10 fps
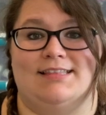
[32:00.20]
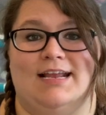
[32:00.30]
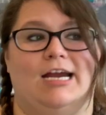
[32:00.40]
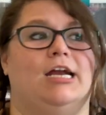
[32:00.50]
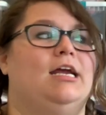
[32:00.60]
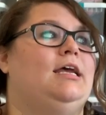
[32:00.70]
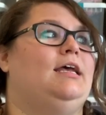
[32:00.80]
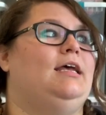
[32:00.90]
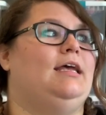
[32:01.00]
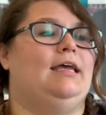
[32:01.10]
in there.
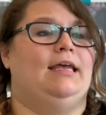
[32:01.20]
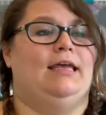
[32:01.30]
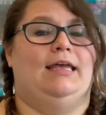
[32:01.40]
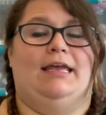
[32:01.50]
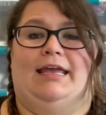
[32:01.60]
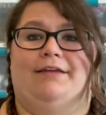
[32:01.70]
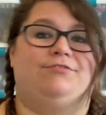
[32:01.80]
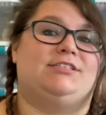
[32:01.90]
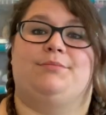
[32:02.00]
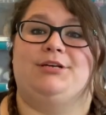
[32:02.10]
And
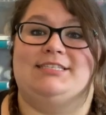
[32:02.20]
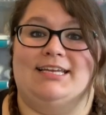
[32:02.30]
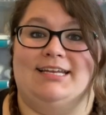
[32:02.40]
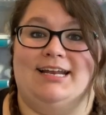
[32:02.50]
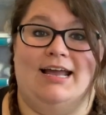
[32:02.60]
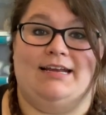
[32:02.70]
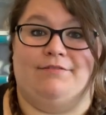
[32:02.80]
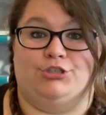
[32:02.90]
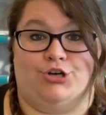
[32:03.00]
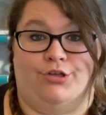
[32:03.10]
for some reason, I
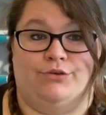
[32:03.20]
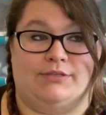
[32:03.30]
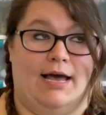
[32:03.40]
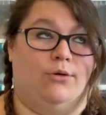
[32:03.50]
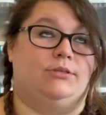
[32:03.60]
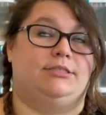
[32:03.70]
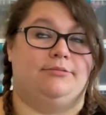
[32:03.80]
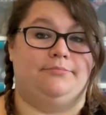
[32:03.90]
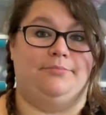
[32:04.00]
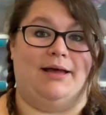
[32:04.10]
never draw those out.
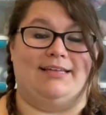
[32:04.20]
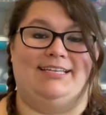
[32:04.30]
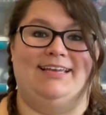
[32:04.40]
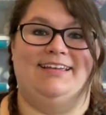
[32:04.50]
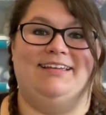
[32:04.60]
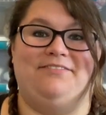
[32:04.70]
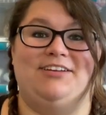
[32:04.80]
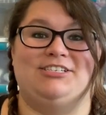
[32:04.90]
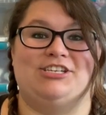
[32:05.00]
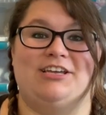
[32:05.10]
But
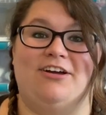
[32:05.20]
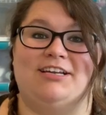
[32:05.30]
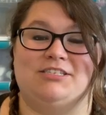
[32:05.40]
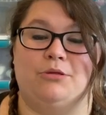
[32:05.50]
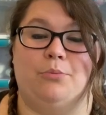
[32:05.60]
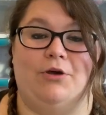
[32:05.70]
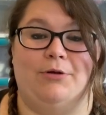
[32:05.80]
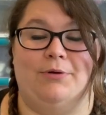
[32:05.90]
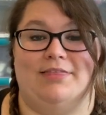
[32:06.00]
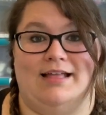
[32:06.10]
eventually I'll get to the
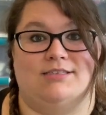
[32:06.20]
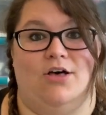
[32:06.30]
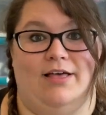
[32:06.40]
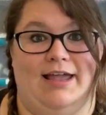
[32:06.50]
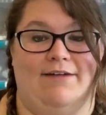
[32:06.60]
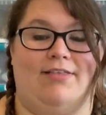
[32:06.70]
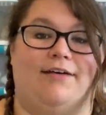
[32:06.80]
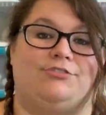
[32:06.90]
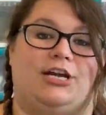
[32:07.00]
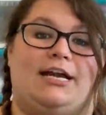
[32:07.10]
point where that's all I have
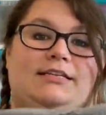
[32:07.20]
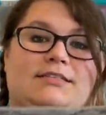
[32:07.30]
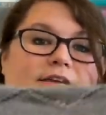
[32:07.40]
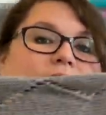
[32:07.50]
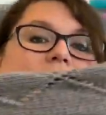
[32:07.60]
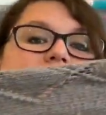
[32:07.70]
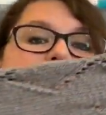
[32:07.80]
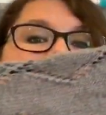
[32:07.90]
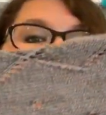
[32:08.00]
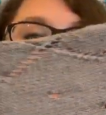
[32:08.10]
left, right? So
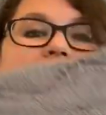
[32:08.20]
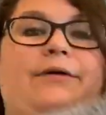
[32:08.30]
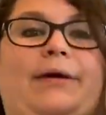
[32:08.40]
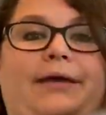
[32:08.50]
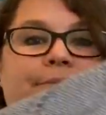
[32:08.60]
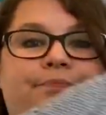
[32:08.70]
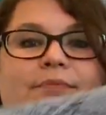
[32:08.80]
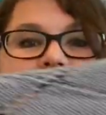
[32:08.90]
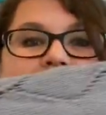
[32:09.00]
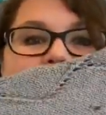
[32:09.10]
anyway,
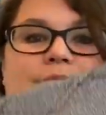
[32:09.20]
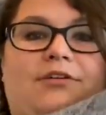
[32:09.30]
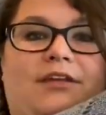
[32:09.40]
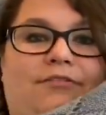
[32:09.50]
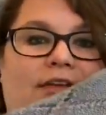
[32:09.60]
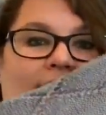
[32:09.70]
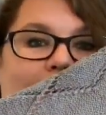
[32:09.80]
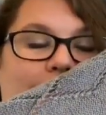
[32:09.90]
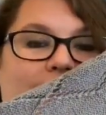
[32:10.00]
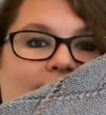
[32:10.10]
I'm really, really
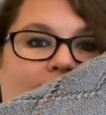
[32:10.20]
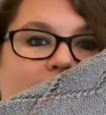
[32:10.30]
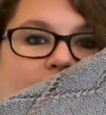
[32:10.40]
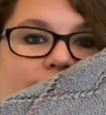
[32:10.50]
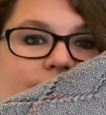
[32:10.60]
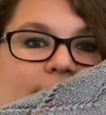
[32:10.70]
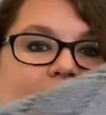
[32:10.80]
happy with how this is turning